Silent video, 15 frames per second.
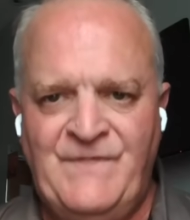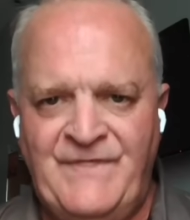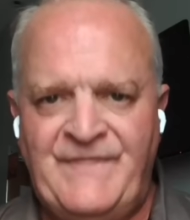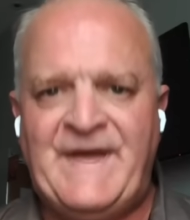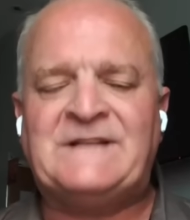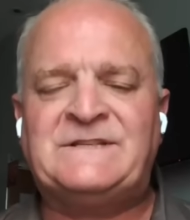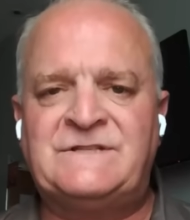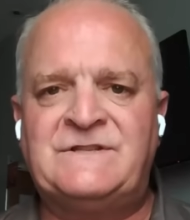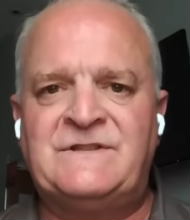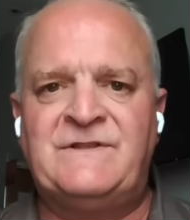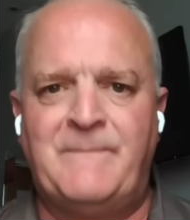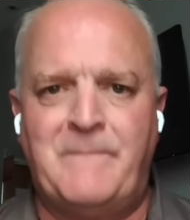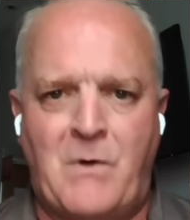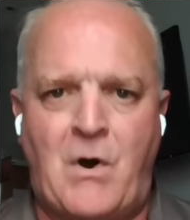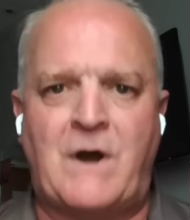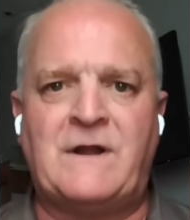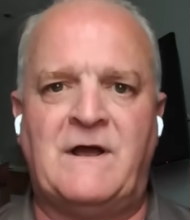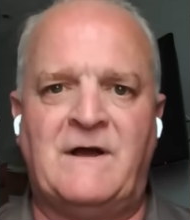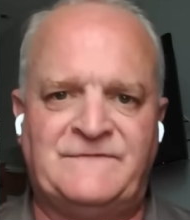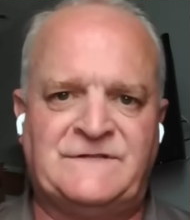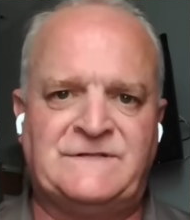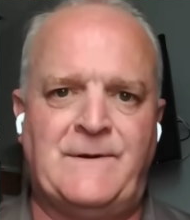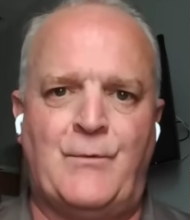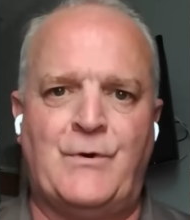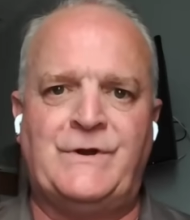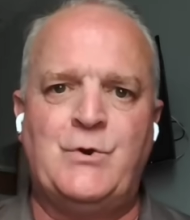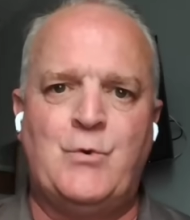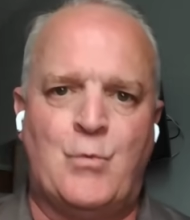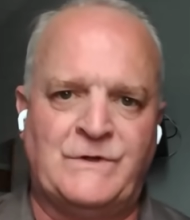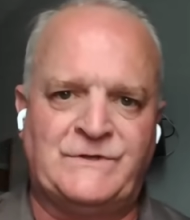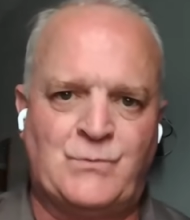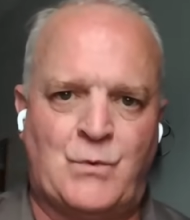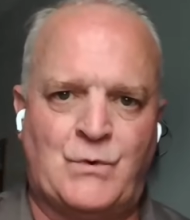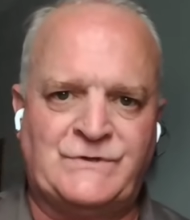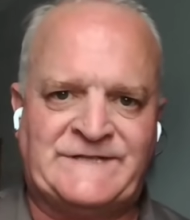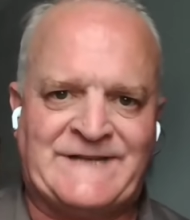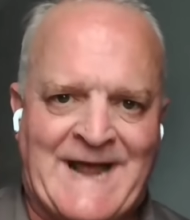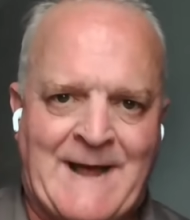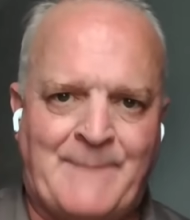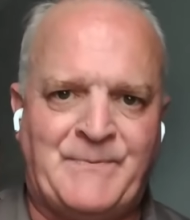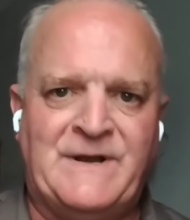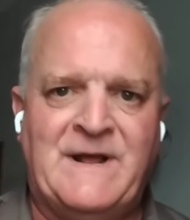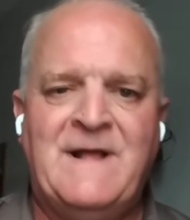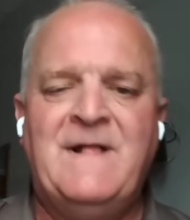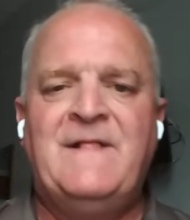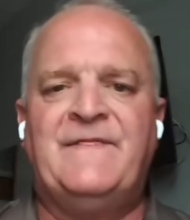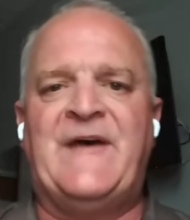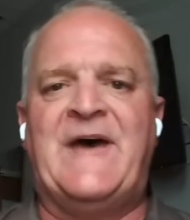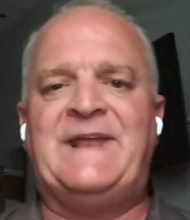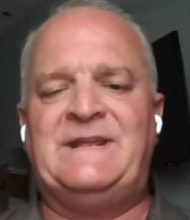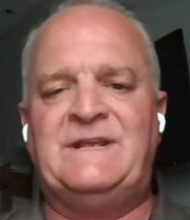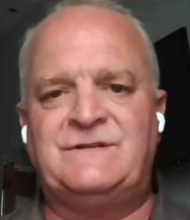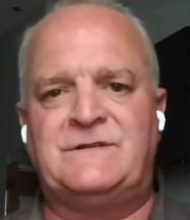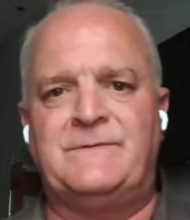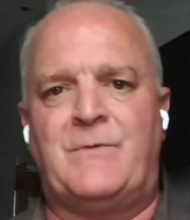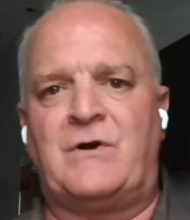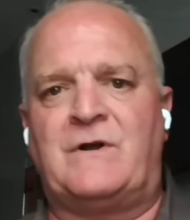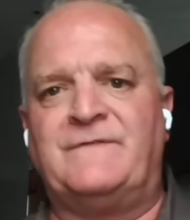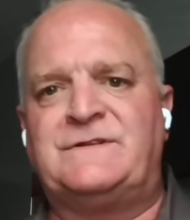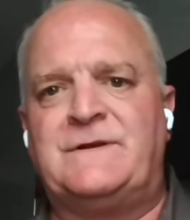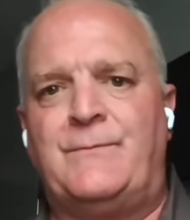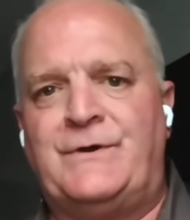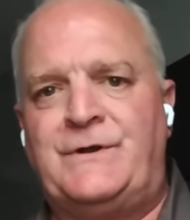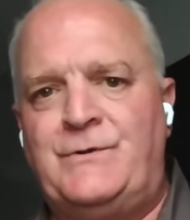That's the mark of someone who wants wars to happen. That is the mark of someone